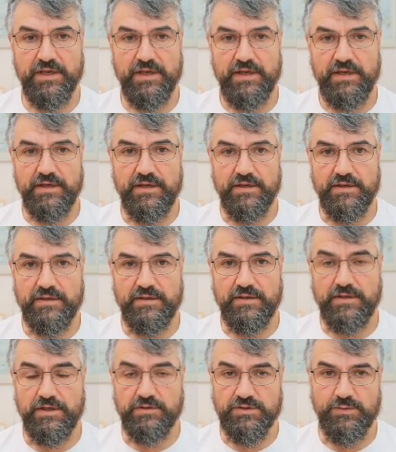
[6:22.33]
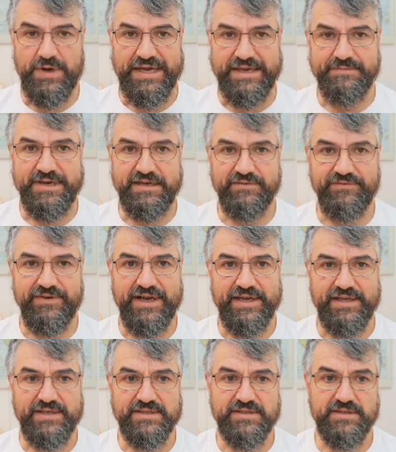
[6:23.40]
those YML
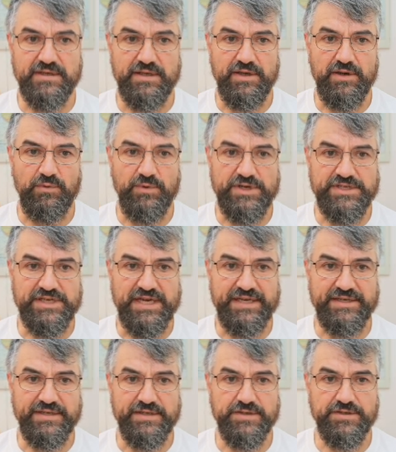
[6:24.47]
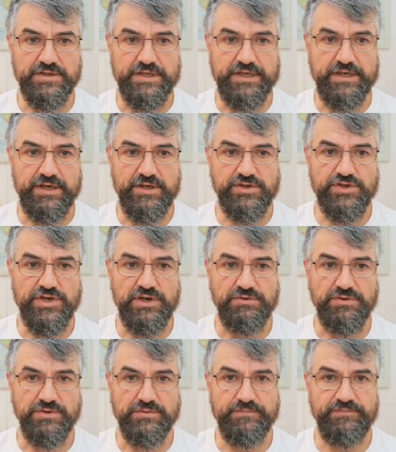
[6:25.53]
files, which I did show
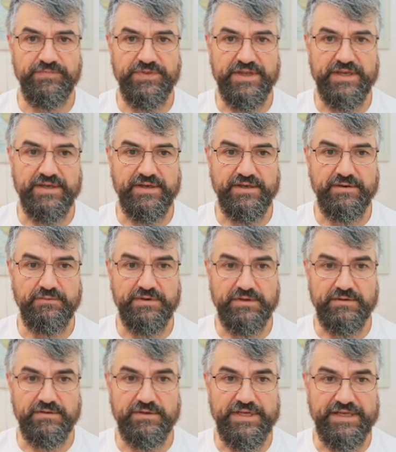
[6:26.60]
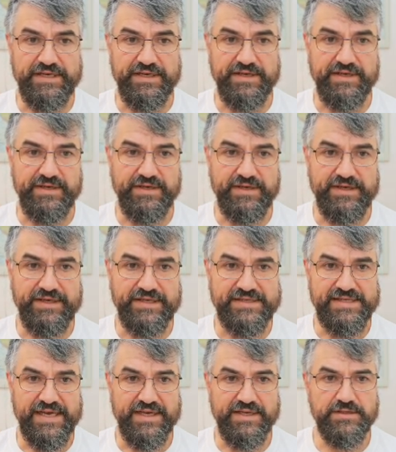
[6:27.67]
you in a
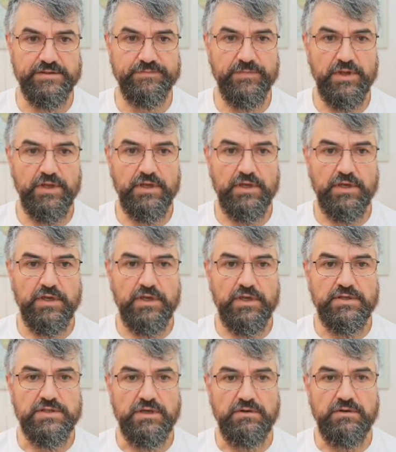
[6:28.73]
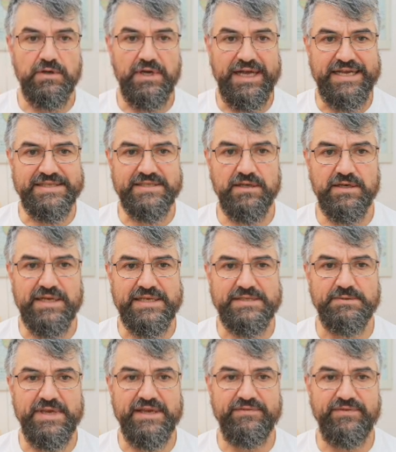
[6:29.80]
second. So as long as
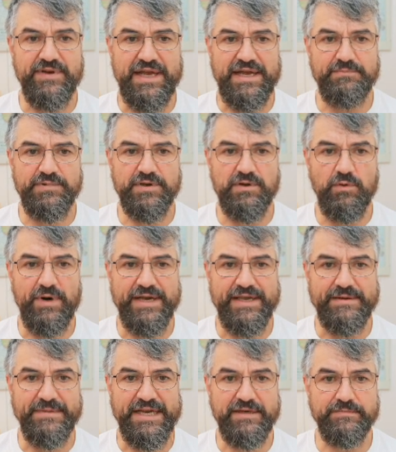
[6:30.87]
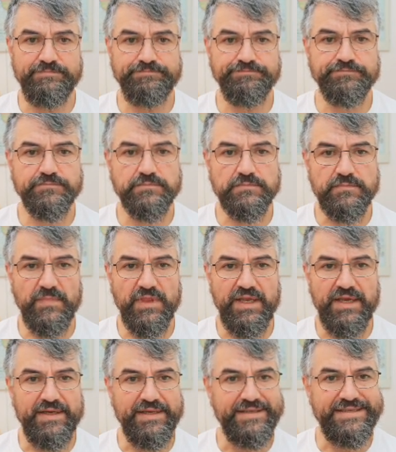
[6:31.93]
we have app YML,
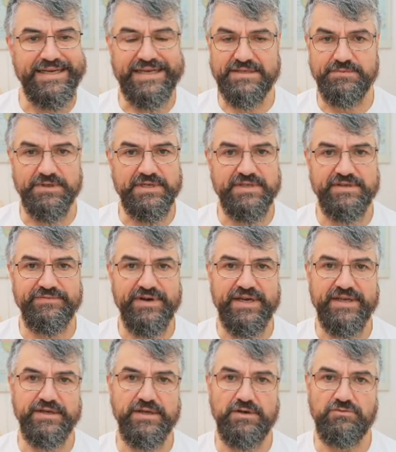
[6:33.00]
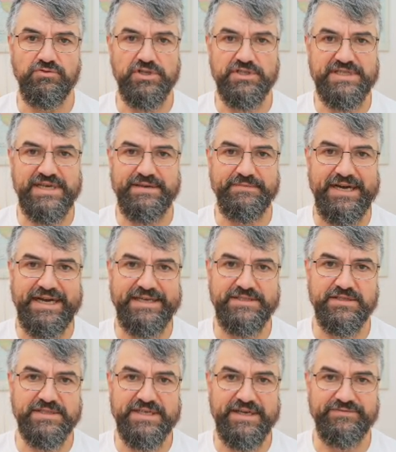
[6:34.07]
that will define runtime. I
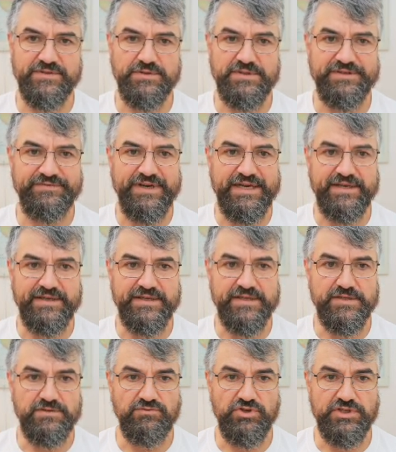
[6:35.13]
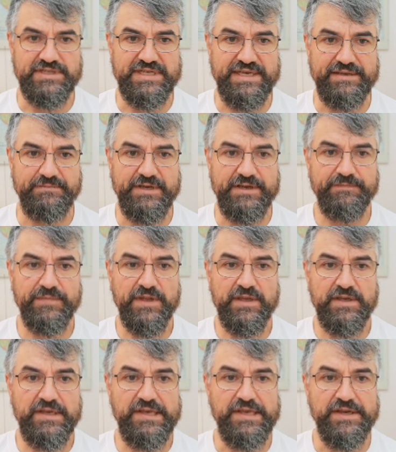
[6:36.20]
don't have to define this runtime
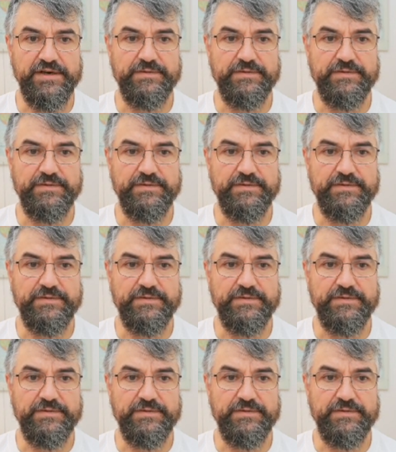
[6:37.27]
here.